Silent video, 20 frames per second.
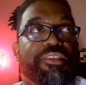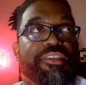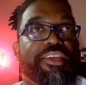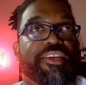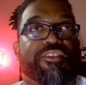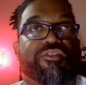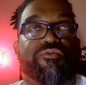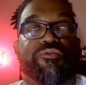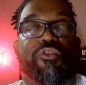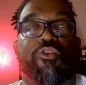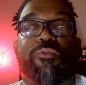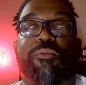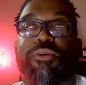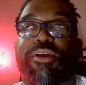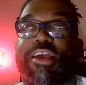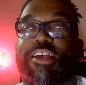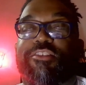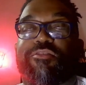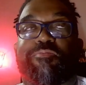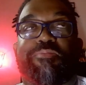This
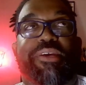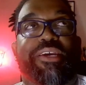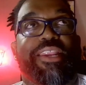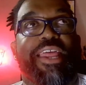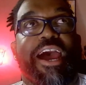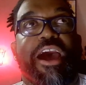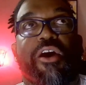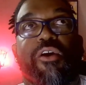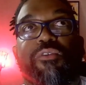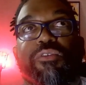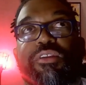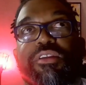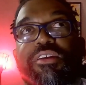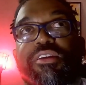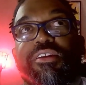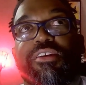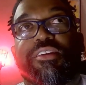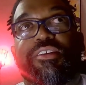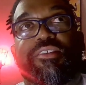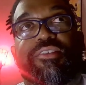rumor has been out
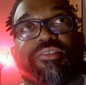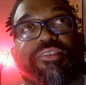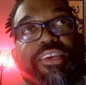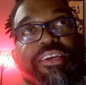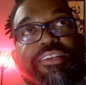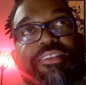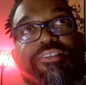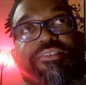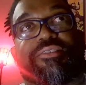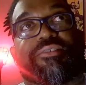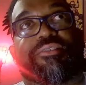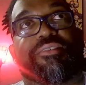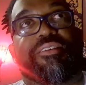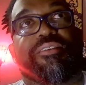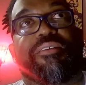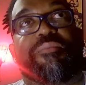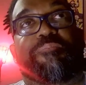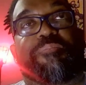since